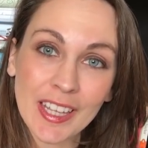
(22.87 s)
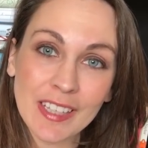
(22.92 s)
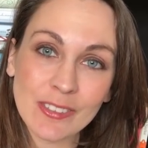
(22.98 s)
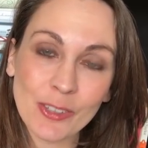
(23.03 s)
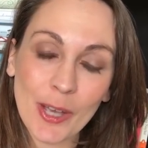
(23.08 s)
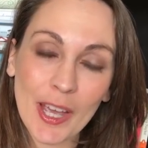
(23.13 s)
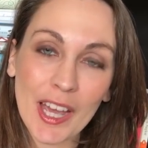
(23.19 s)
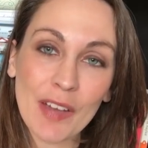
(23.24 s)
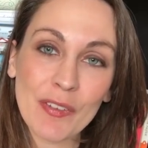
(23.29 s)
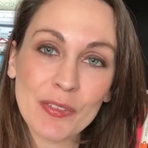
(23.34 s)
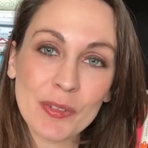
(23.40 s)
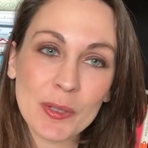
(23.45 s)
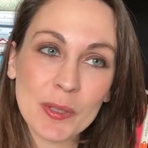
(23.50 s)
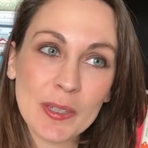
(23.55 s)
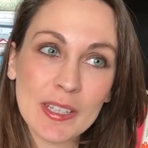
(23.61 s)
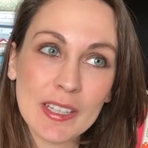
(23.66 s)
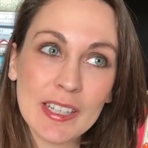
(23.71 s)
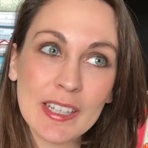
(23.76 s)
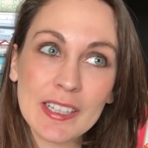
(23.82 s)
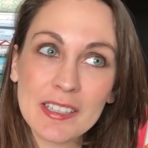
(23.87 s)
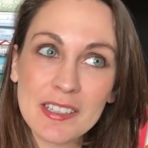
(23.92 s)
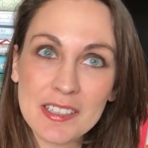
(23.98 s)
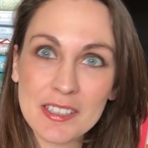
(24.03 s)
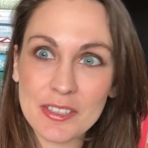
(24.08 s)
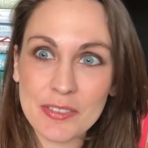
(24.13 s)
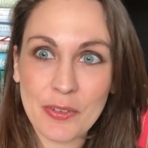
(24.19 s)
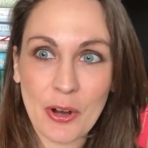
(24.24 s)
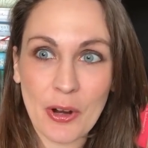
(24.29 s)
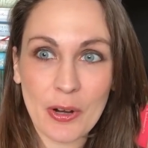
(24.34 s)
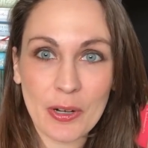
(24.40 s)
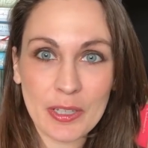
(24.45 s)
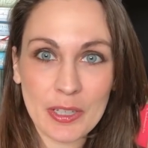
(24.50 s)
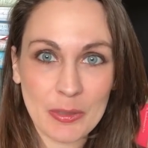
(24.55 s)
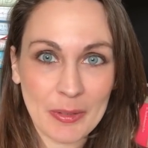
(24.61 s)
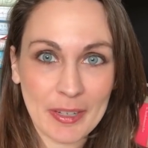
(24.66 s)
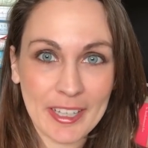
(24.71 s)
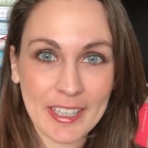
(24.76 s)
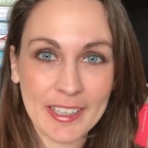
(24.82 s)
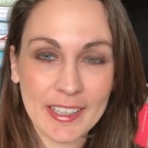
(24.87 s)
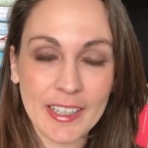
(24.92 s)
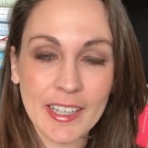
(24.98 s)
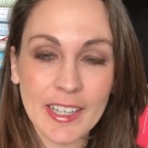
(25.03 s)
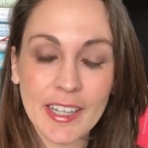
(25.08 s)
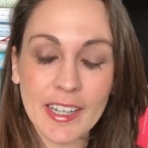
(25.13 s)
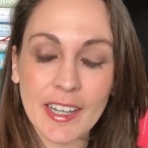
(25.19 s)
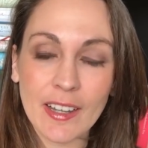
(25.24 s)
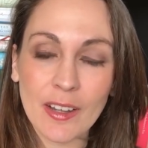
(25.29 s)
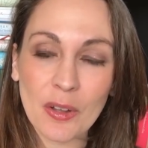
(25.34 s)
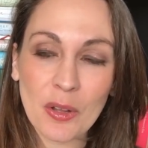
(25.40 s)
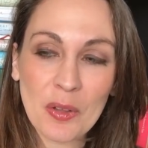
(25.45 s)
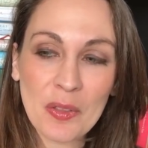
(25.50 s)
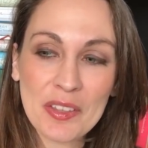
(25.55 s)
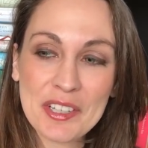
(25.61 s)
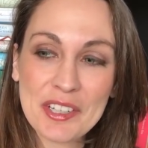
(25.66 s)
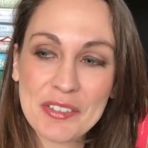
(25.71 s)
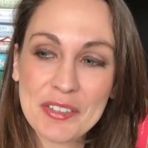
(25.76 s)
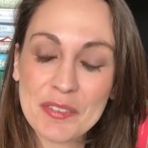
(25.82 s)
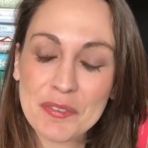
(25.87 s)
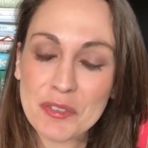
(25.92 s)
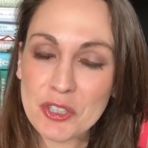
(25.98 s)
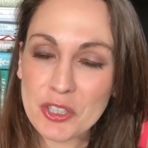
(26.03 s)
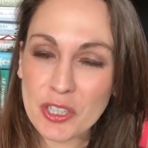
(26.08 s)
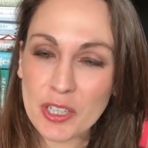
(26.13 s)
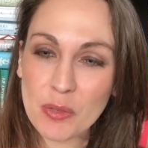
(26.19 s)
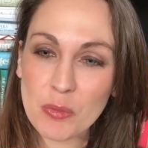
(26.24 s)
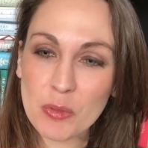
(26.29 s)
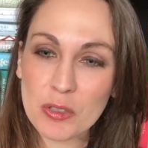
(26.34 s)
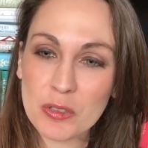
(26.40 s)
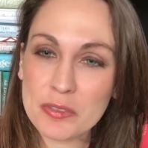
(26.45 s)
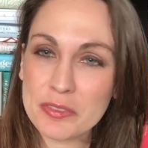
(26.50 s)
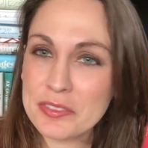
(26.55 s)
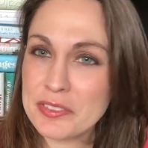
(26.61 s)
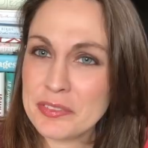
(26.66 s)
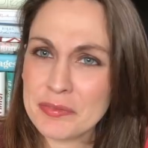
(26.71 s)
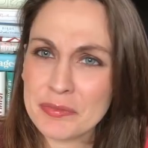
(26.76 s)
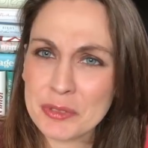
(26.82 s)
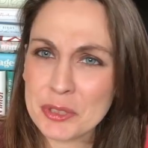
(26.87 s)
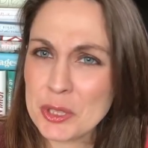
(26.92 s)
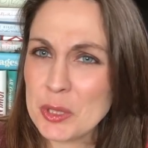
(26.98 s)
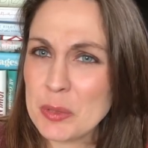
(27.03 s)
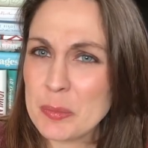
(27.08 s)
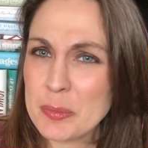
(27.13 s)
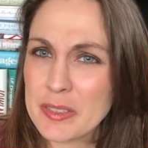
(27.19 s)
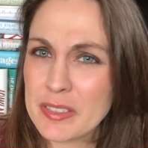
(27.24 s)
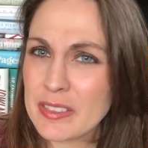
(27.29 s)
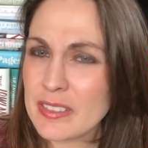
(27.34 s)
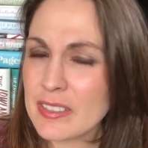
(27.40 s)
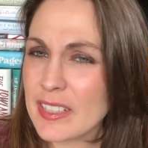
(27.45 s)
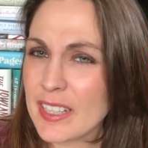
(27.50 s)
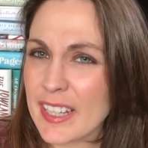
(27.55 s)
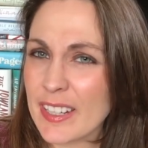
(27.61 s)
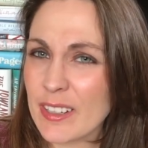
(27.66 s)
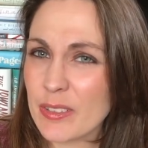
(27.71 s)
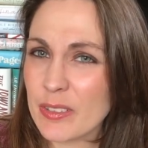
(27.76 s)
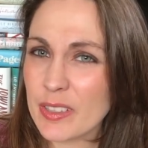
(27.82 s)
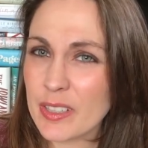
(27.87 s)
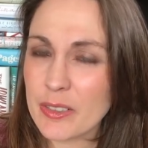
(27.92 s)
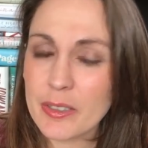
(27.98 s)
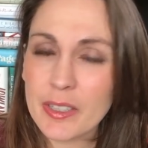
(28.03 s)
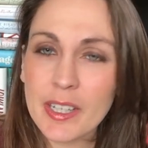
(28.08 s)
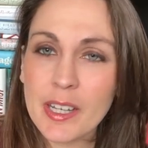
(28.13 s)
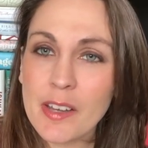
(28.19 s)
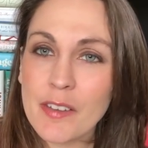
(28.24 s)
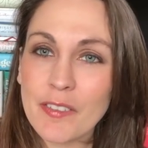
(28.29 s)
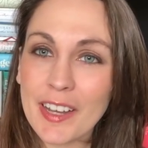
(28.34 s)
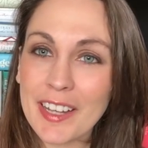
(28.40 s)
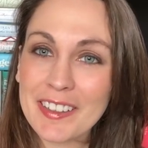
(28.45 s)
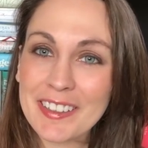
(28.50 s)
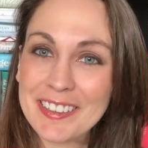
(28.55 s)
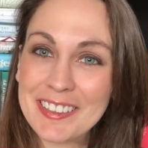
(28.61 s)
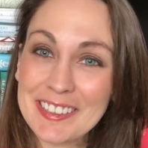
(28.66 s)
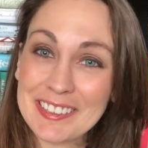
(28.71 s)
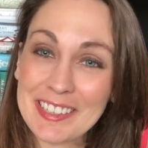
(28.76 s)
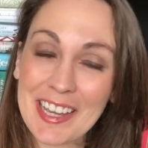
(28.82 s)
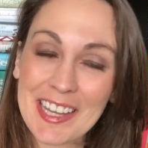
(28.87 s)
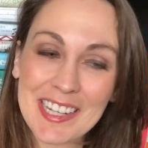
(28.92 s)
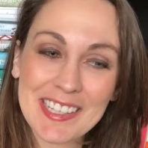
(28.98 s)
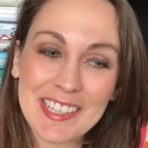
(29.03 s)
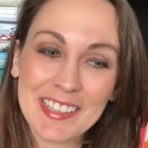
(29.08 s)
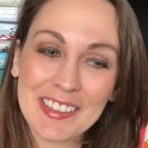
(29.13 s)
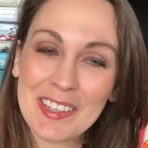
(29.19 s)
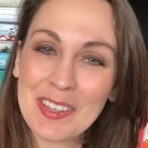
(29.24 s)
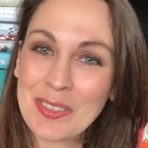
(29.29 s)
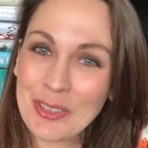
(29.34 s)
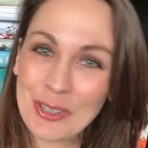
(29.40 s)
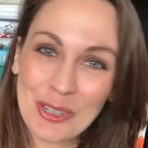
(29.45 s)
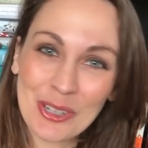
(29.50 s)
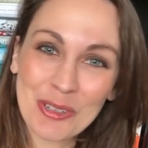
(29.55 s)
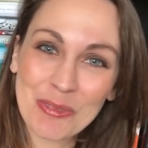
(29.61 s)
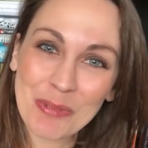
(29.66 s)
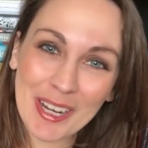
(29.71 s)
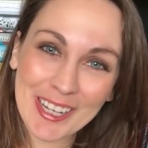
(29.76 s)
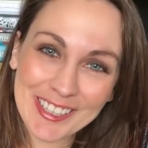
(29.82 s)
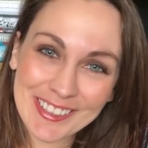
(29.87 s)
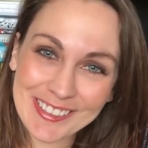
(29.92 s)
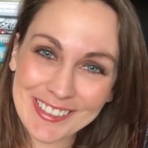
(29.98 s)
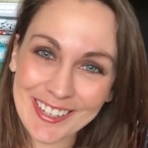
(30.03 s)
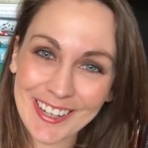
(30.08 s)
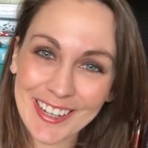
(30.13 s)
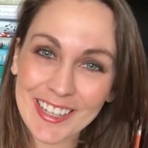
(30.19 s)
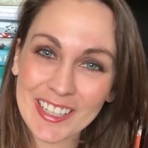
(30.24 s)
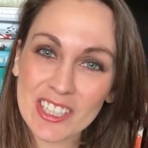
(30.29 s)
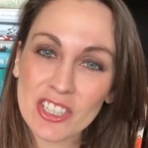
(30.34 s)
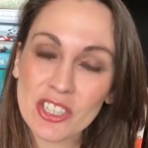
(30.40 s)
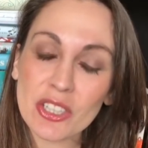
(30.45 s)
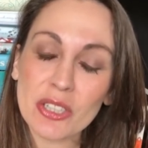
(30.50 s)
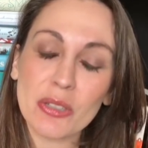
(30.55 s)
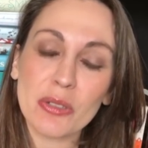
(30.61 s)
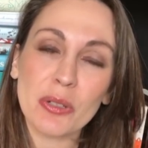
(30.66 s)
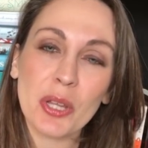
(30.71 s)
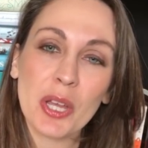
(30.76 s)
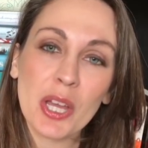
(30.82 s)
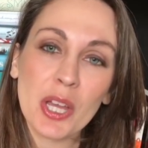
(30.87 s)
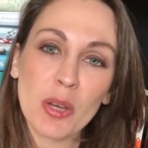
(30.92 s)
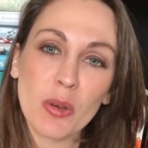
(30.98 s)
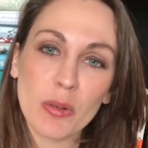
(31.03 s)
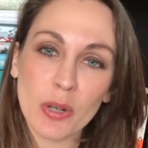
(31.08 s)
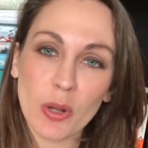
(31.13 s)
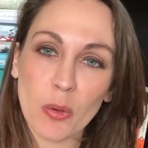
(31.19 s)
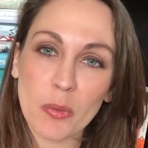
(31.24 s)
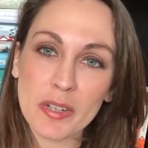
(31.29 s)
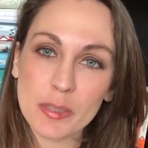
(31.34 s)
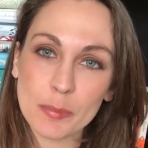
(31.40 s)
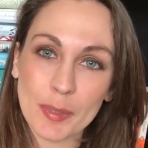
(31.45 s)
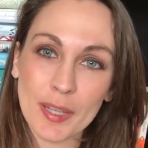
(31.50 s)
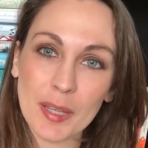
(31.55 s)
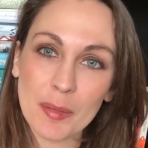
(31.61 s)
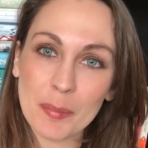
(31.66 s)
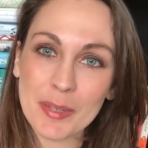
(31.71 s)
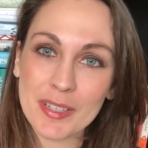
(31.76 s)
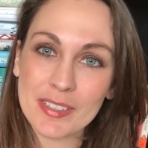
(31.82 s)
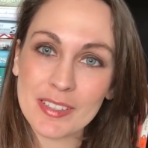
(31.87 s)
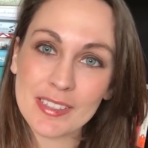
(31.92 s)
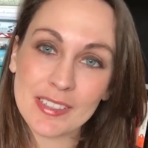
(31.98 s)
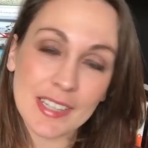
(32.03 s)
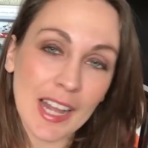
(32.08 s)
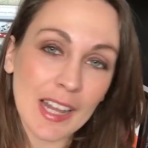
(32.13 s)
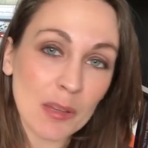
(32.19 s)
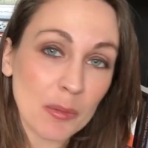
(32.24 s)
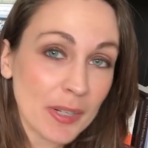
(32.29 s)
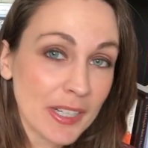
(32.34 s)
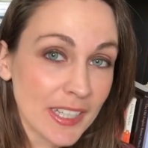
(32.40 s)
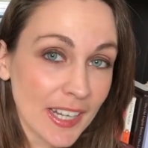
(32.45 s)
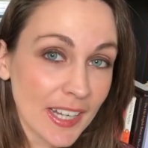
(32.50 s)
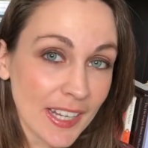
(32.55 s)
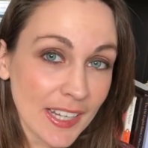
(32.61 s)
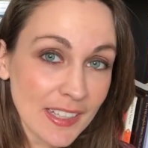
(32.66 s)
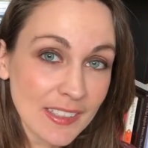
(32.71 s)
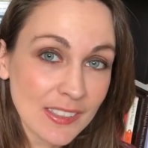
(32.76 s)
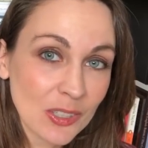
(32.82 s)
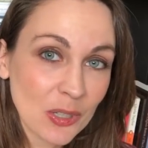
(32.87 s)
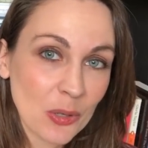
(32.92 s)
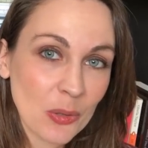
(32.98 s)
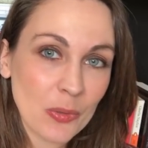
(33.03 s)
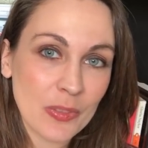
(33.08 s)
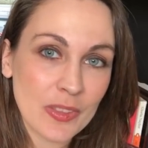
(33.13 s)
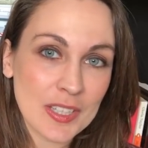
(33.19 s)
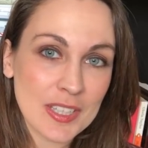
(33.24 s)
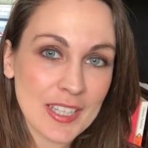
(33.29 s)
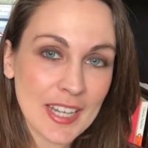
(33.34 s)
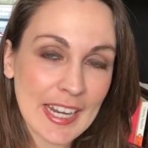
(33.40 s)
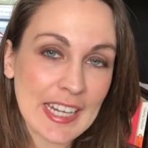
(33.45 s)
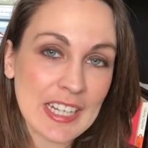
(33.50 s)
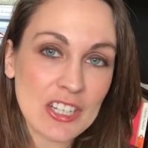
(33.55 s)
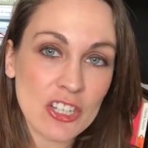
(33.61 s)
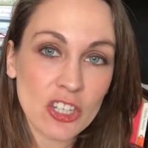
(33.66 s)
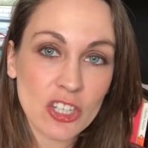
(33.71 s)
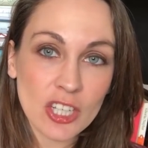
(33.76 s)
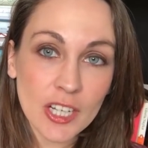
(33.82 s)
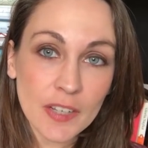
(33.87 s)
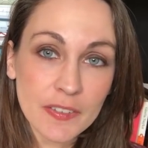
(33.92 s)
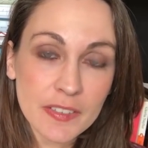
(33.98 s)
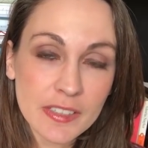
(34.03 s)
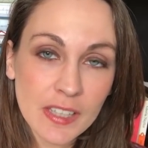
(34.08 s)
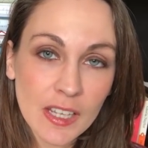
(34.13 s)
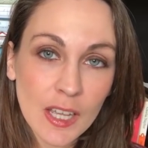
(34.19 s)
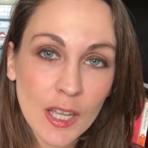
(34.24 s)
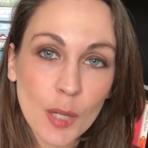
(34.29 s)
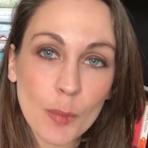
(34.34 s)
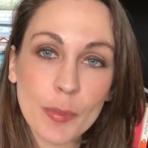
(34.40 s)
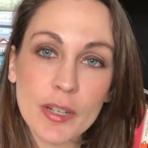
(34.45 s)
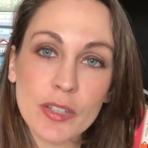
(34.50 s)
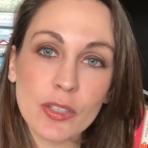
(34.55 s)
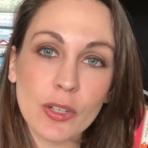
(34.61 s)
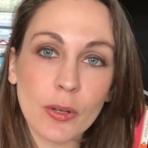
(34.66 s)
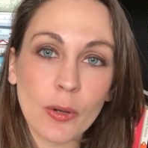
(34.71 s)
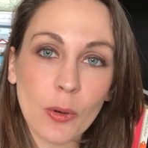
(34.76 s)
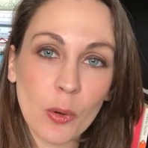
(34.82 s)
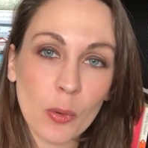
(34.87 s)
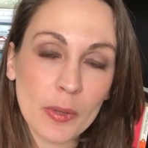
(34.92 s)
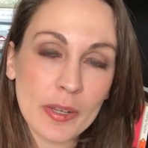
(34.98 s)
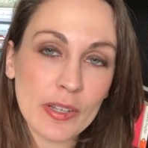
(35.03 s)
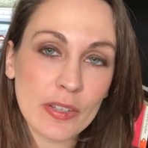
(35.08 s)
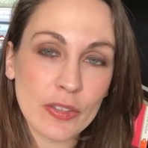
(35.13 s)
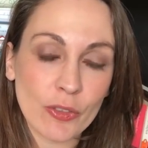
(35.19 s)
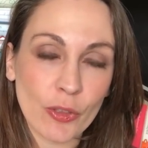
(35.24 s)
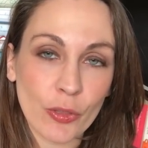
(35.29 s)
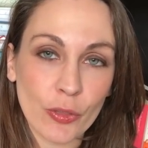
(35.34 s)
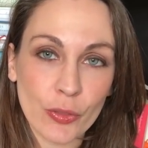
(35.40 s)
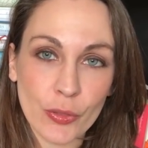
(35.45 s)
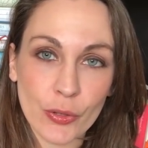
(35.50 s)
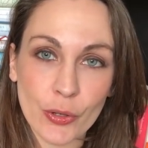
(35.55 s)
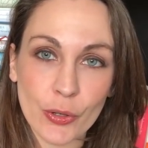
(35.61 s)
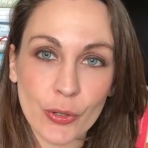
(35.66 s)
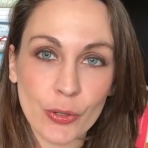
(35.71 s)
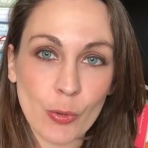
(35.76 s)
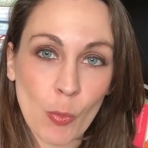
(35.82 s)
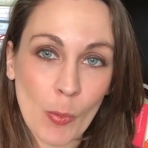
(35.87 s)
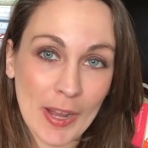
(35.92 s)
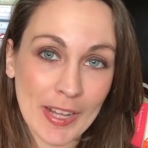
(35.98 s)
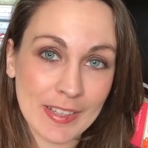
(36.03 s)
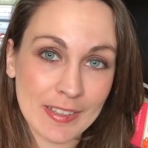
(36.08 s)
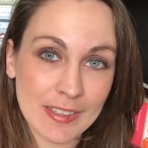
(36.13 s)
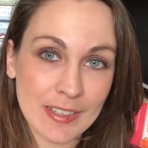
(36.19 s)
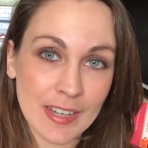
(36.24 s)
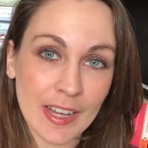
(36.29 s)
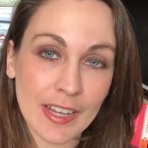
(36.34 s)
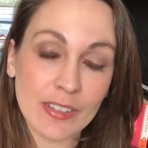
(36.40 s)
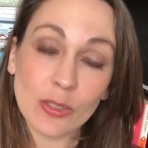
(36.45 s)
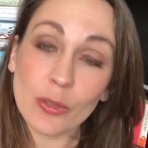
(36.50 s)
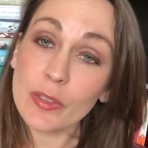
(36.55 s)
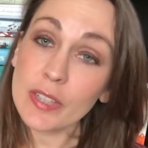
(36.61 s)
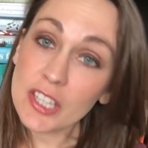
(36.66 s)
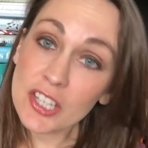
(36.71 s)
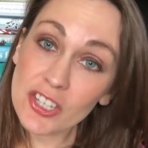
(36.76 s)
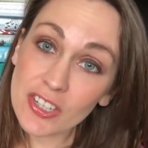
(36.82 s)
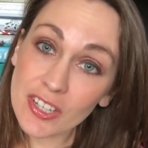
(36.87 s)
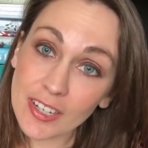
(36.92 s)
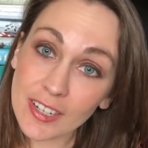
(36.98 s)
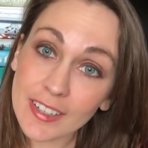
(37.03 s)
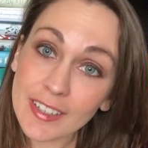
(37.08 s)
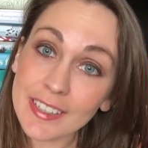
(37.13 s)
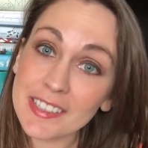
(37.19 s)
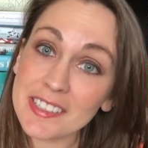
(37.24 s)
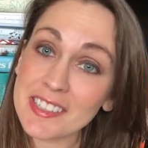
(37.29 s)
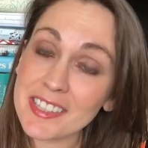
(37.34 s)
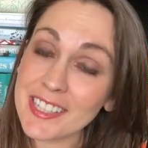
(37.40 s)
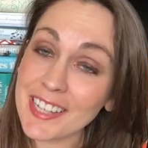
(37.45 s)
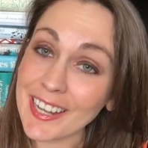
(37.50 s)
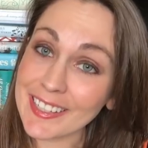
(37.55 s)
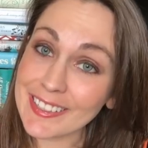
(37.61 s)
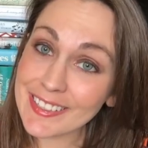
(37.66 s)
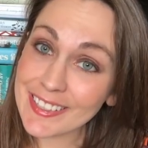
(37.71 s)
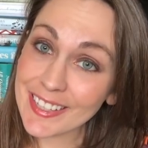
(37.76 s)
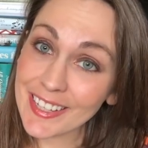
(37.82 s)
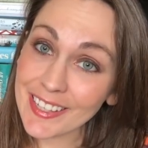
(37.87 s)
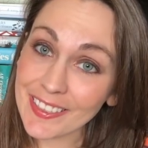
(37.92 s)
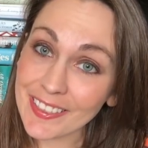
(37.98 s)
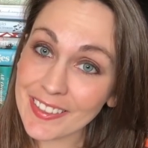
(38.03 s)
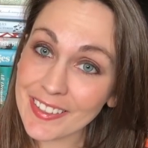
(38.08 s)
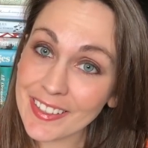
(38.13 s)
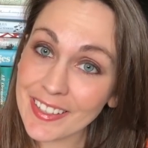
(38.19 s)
So after years of arguing, all the different Virginia Woolf groups, I don't know, finally decided that the third Wednesday in June would always be Mrs. Dalloway Day, so the date shifts, but it's always the third Wednesday. So this year, it's the 19th.